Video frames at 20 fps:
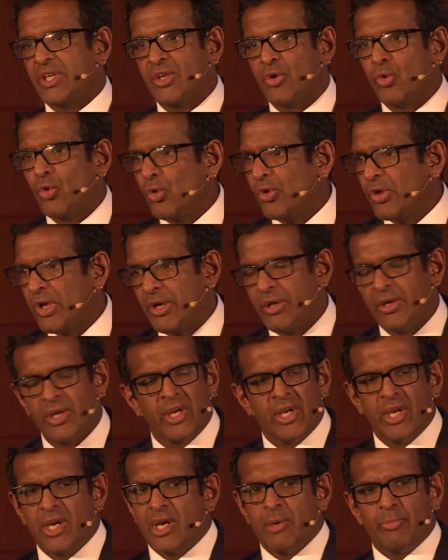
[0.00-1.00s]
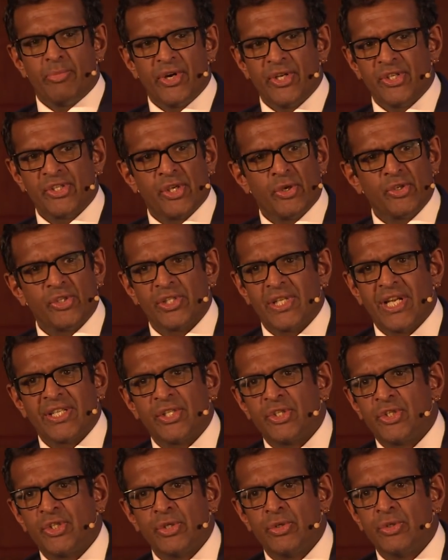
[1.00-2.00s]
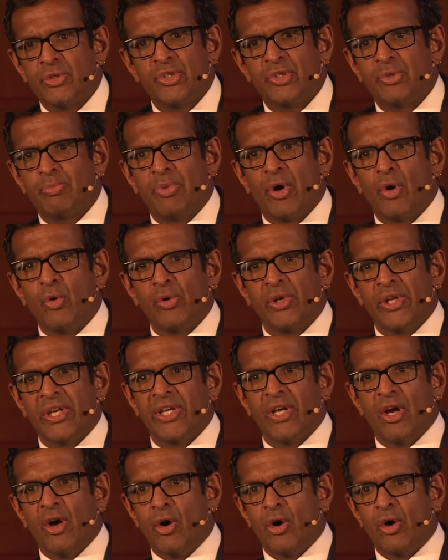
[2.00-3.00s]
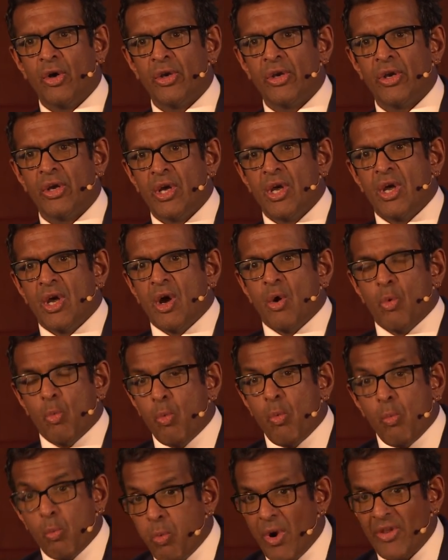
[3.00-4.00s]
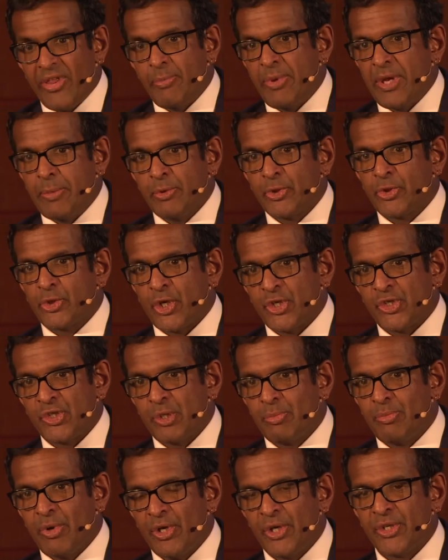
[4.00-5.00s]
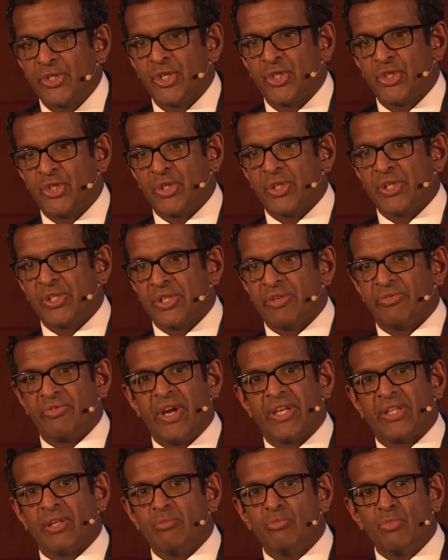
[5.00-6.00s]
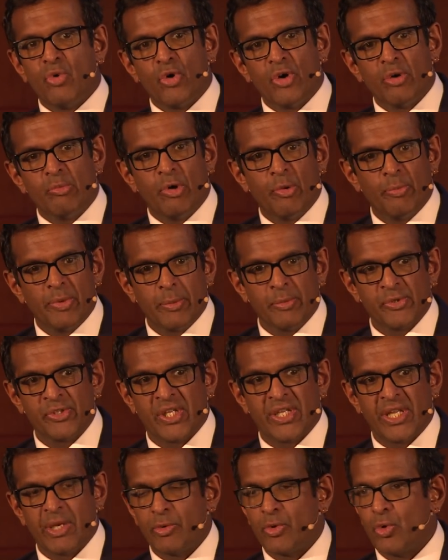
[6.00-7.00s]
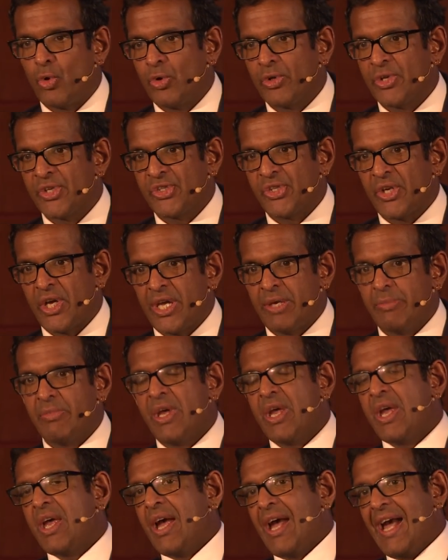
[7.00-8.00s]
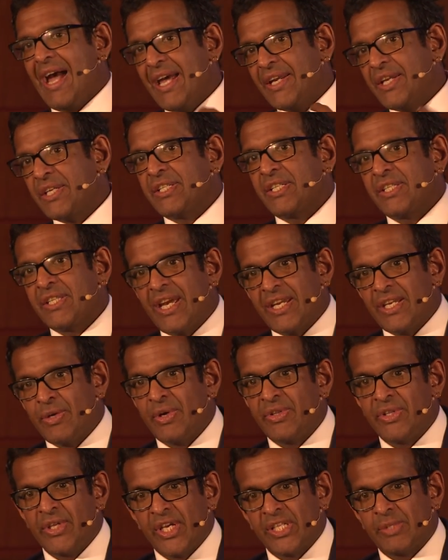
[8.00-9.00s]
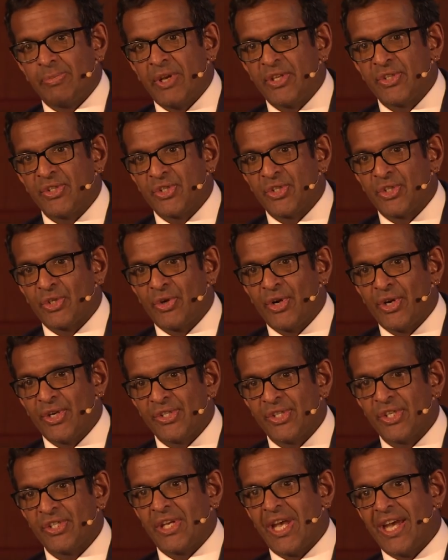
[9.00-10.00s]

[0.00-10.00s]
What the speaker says: in all the British social attitudes polling on whether people trusted politicians, the fact that more and more people said they were all the same. Added to that, you had the expenses crisis.